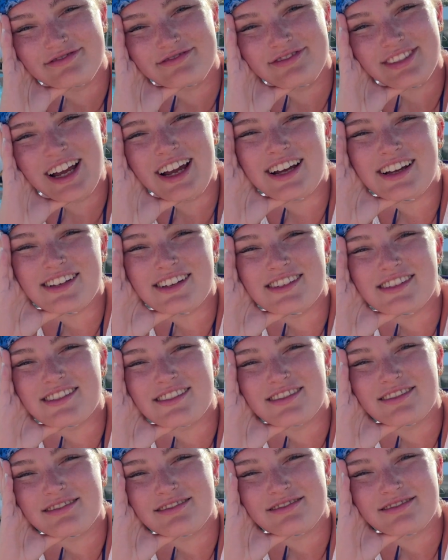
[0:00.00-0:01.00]
Yes.
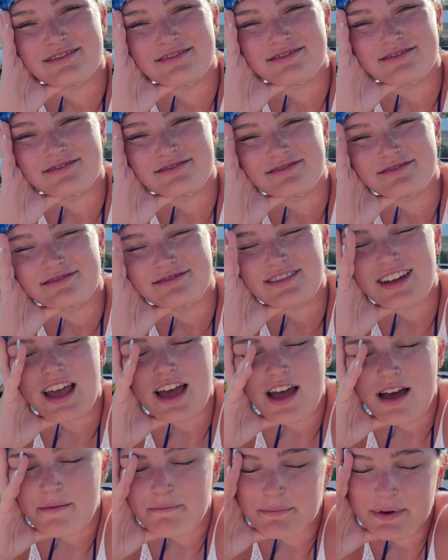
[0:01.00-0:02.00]
It's,
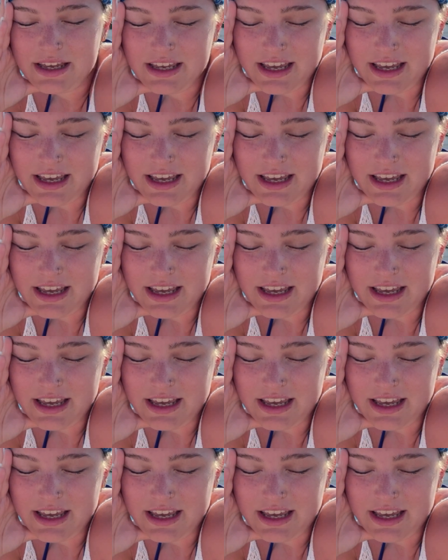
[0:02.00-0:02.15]
it's really